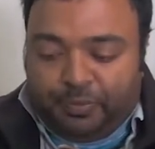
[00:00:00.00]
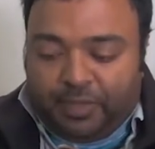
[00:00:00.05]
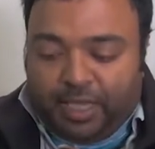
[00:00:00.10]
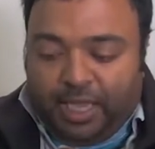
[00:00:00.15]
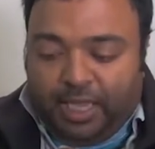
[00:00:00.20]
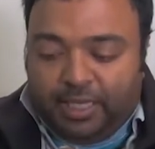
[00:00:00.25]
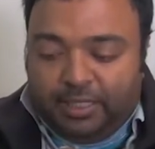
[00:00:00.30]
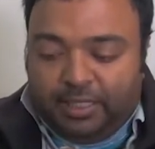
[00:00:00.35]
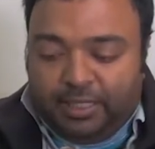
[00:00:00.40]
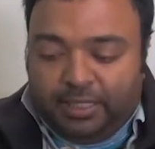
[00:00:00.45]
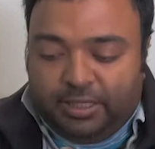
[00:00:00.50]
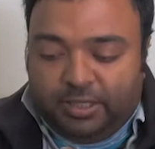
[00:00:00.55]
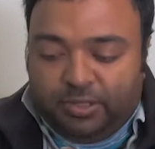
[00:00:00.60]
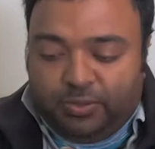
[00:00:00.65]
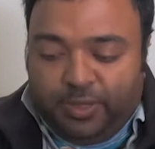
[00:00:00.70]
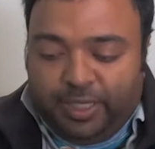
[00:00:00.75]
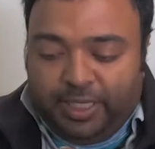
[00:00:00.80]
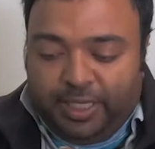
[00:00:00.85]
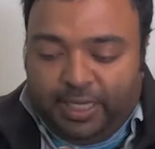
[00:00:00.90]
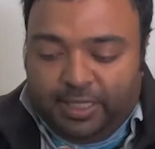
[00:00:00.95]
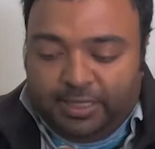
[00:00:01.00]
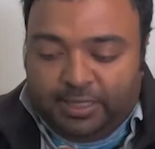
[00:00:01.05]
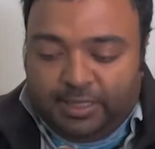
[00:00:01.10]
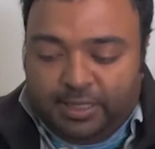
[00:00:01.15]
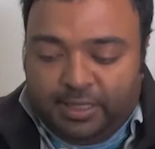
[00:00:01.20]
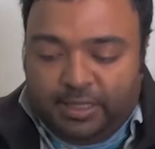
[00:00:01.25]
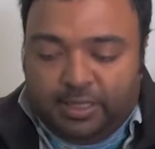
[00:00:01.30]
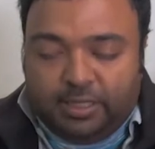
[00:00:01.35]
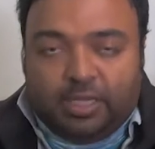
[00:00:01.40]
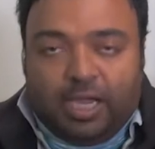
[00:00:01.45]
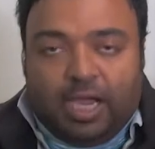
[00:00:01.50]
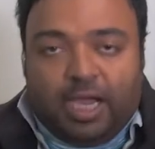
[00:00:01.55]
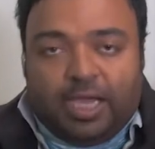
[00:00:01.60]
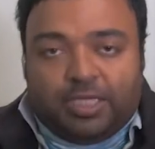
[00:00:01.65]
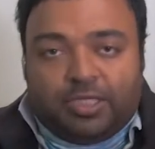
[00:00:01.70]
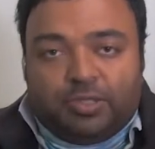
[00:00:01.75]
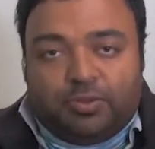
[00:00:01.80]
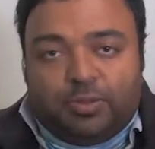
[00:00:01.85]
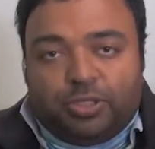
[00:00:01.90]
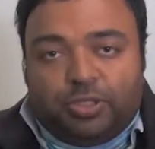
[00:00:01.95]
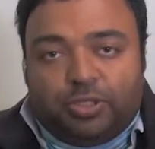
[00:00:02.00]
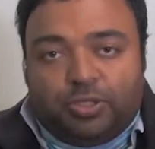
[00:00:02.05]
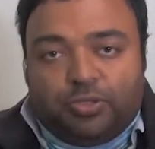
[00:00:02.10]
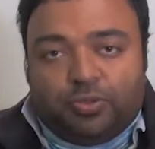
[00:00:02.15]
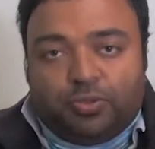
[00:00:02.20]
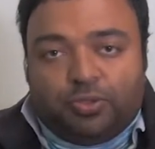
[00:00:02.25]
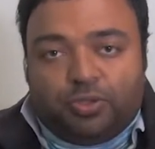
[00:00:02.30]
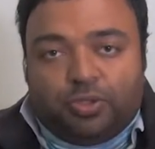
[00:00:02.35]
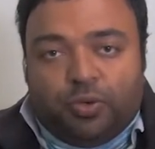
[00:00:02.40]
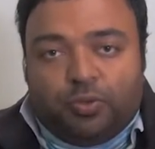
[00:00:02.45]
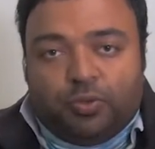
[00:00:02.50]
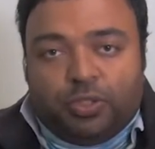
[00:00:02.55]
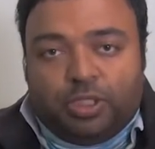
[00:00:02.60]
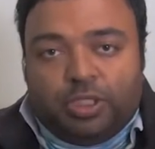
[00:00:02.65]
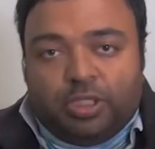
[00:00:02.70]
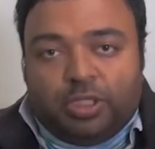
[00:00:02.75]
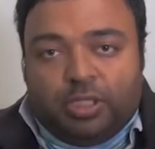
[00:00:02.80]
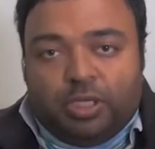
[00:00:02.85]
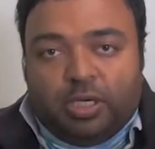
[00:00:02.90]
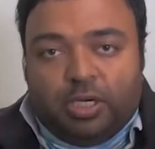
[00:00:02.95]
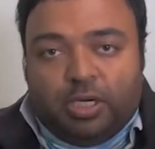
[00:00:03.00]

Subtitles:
And then in 2018, I switched to Sony